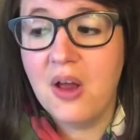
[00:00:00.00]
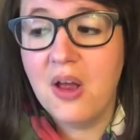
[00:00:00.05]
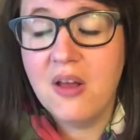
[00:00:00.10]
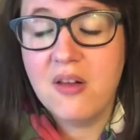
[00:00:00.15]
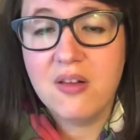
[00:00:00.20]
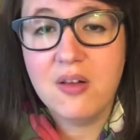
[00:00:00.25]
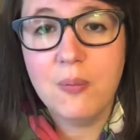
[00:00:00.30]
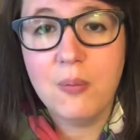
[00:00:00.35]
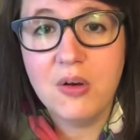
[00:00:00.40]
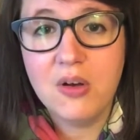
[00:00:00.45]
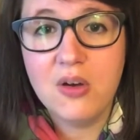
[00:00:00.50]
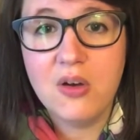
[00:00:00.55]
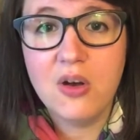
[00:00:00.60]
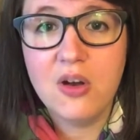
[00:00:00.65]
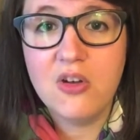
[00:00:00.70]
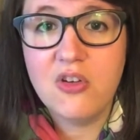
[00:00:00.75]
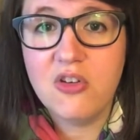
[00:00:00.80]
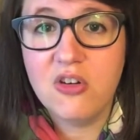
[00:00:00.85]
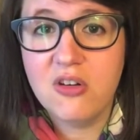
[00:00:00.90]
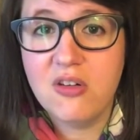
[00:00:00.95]
someone
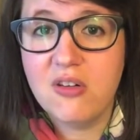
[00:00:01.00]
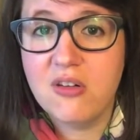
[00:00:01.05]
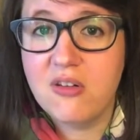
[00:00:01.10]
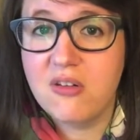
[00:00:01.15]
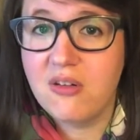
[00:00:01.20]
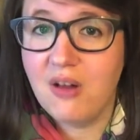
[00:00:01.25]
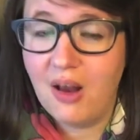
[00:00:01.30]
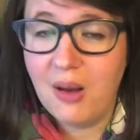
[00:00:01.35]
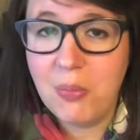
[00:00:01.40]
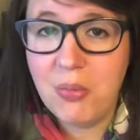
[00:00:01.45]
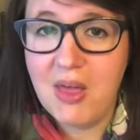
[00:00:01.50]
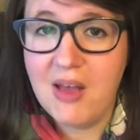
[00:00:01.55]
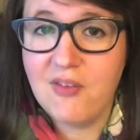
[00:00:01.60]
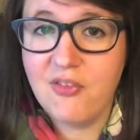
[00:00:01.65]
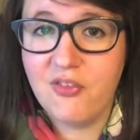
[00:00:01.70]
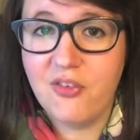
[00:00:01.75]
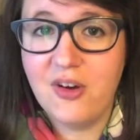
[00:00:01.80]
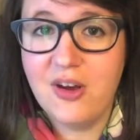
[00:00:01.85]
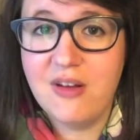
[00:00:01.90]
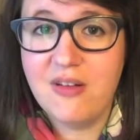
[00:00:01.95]
could just type
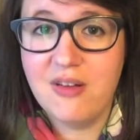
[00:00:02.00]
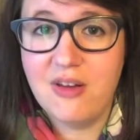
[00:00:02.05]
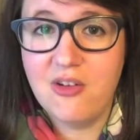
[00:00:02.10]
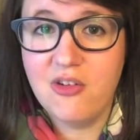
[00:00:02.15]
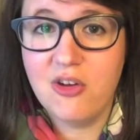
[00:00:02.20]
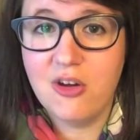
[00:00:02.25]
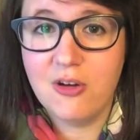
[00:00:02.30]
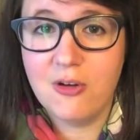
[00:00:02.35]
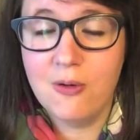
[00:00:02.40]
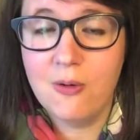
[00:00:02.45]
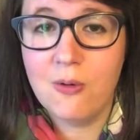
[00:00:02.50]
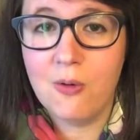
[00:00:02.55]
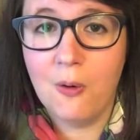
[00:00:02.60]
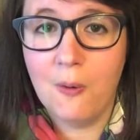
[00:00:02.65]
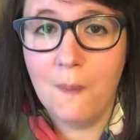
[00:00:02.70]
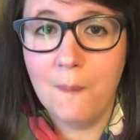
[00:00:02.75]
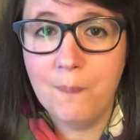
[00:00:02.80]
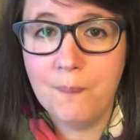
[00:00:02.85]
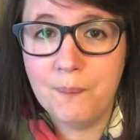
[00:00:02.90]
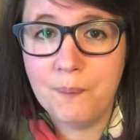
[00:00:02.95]
that phrase into
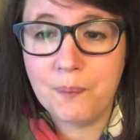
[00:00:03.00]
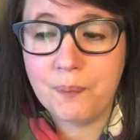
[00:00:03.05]
Google